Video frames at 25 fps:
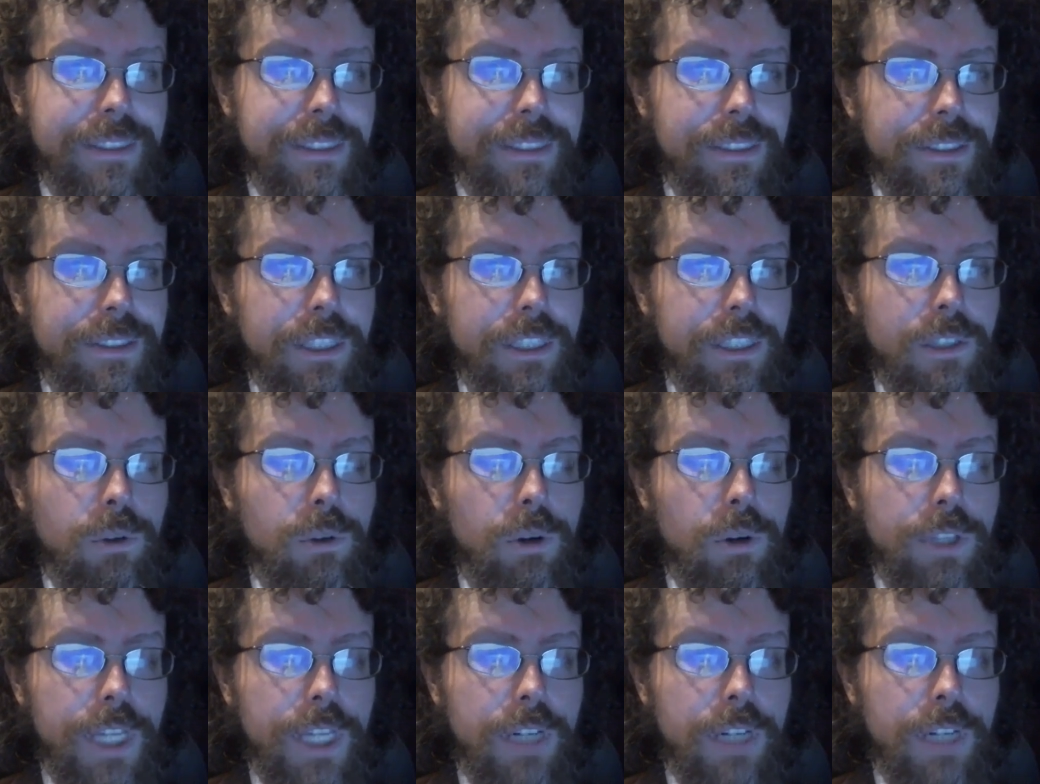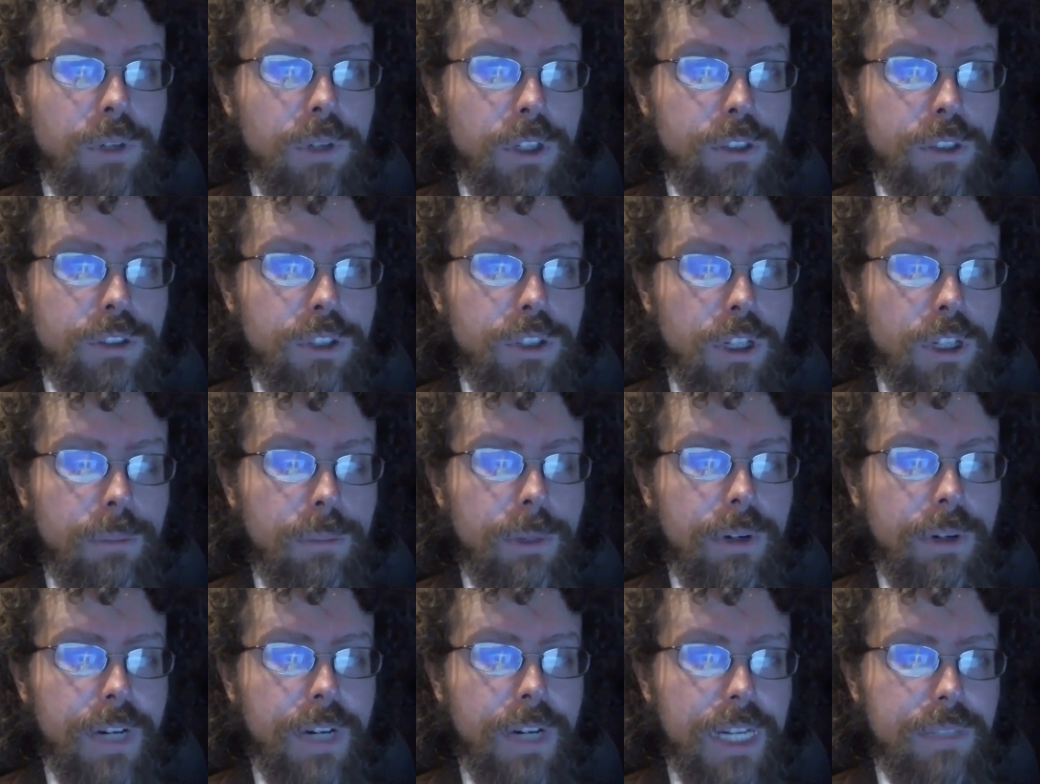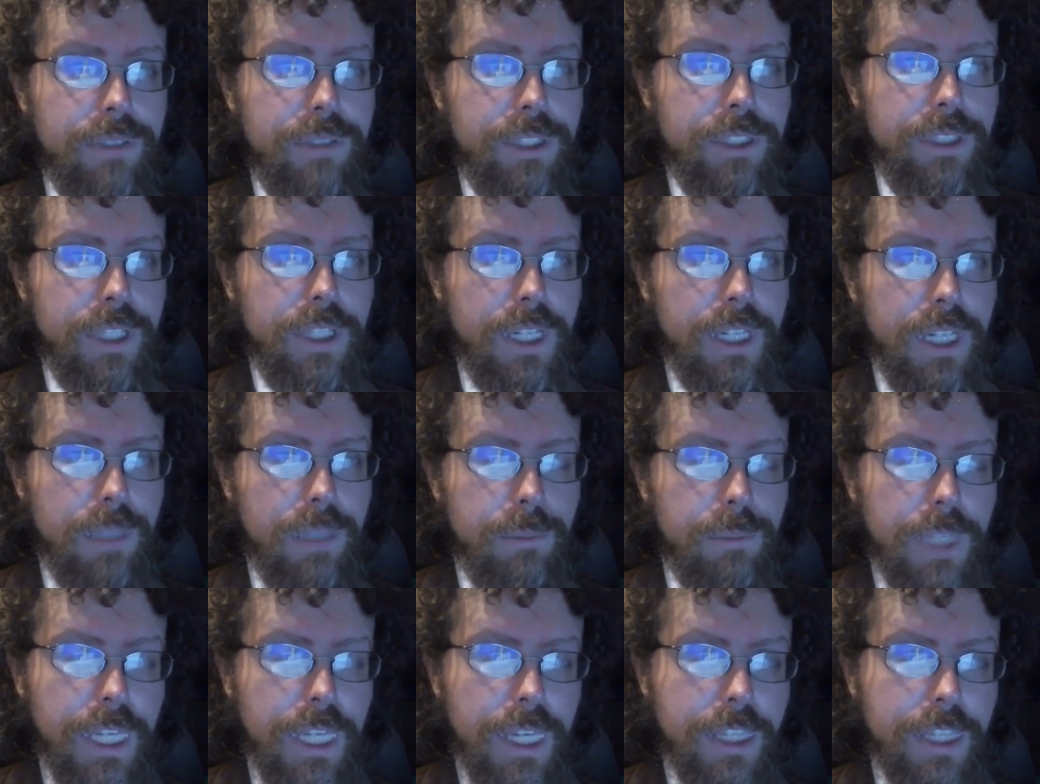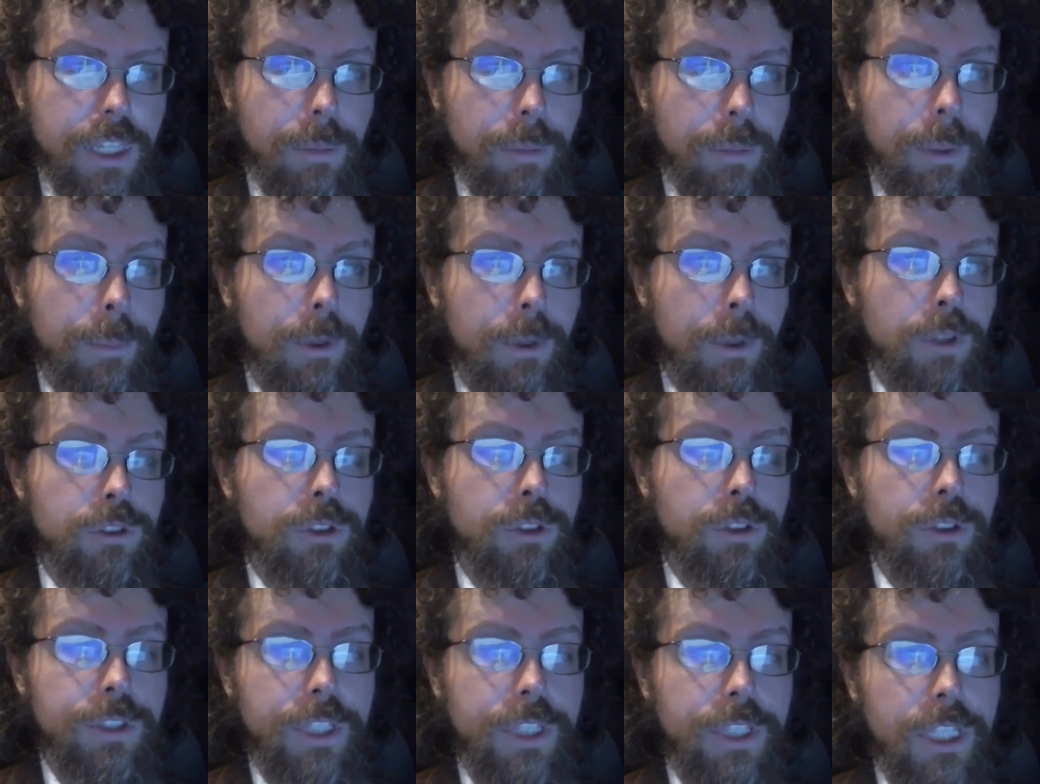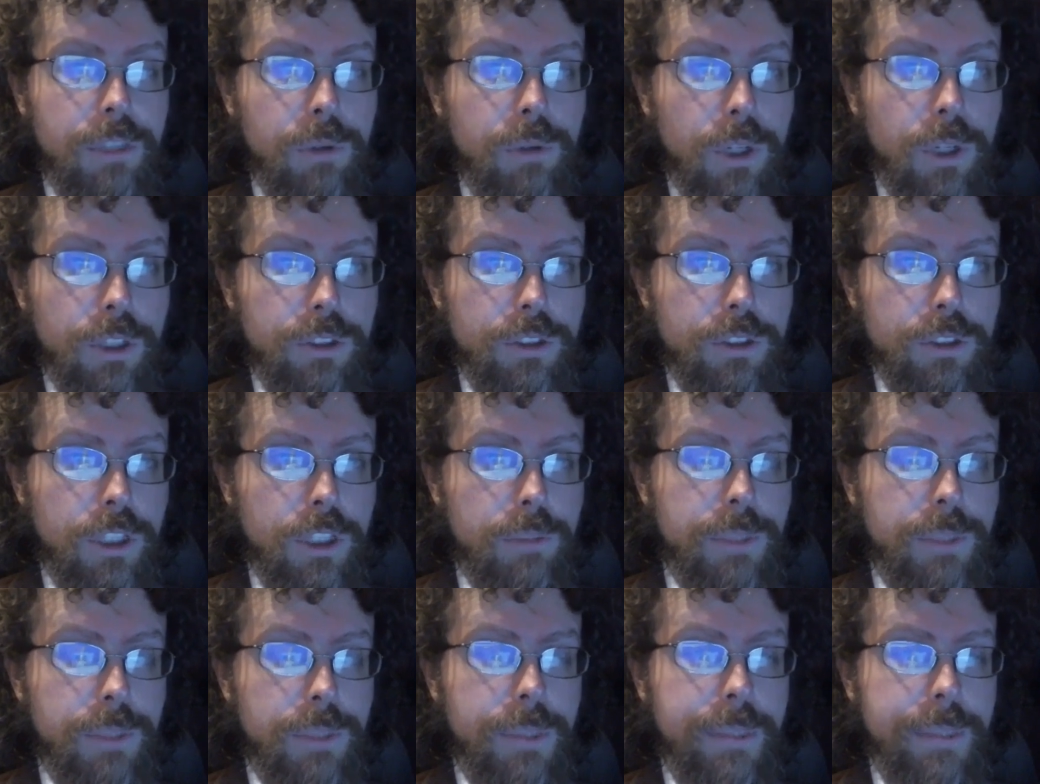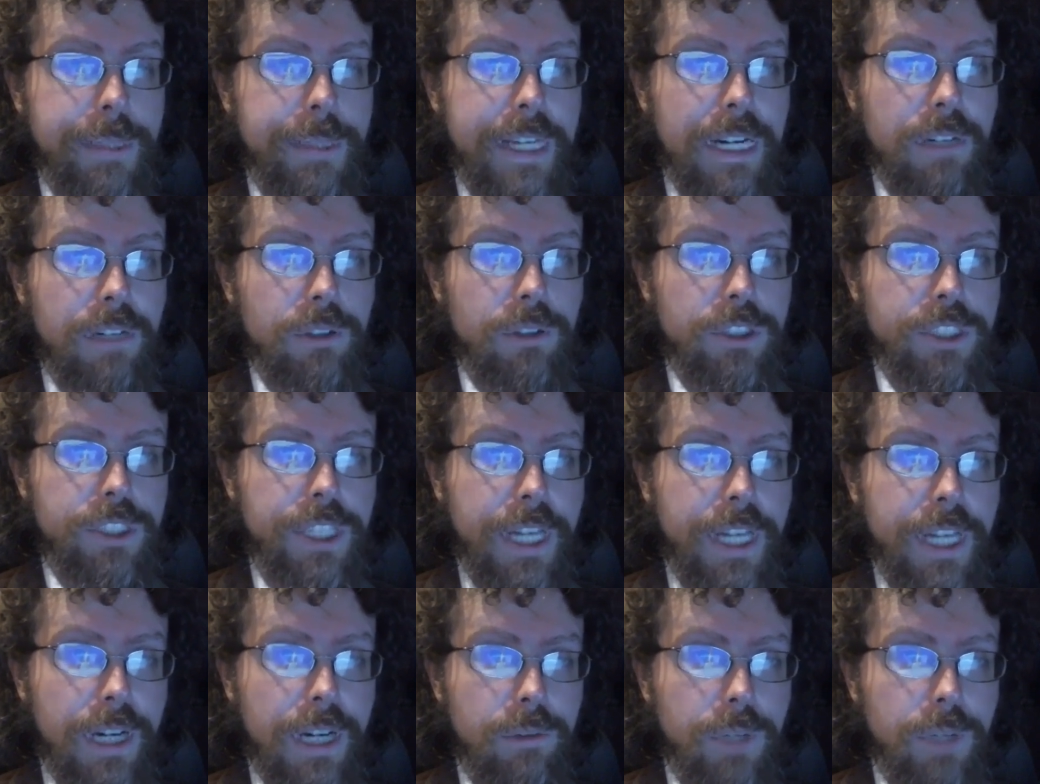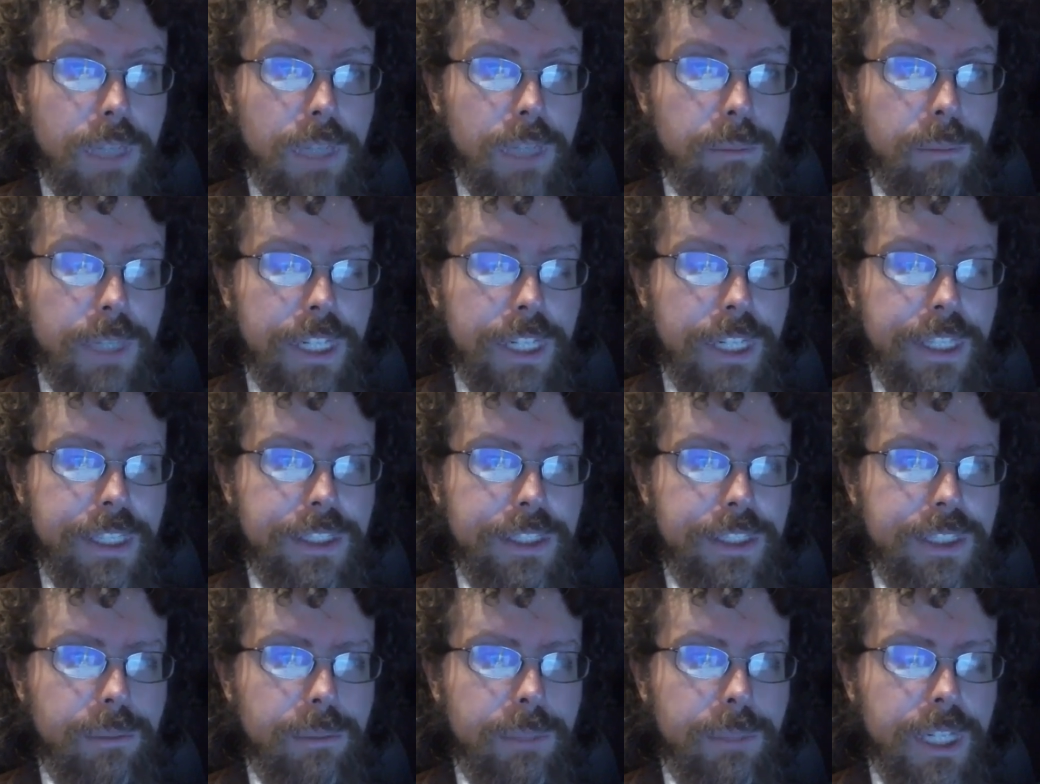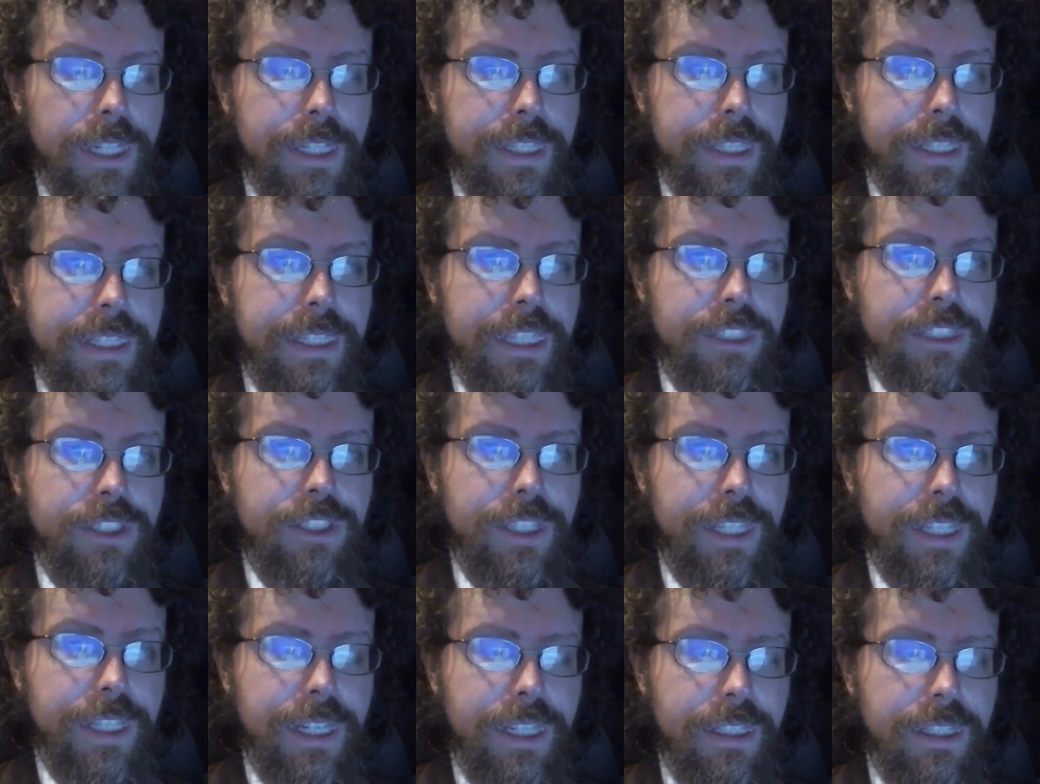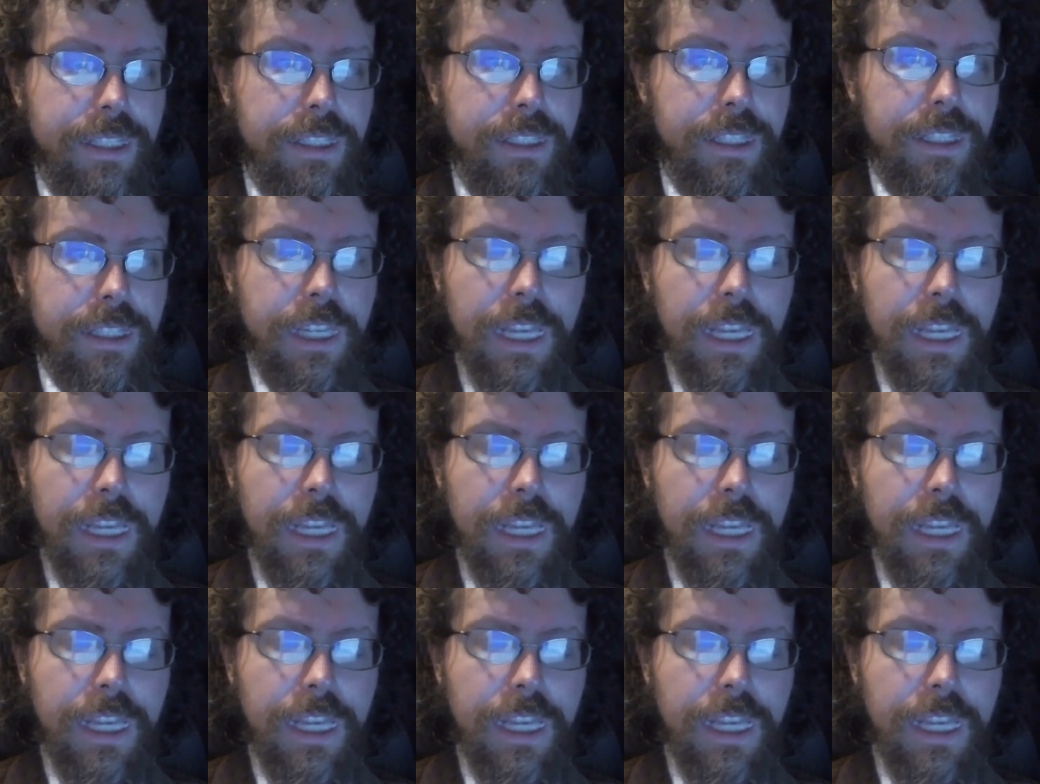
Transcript: to think all that long term a lot of the time. There are people who do think long term. Netanyahu is that way, but he's American educated.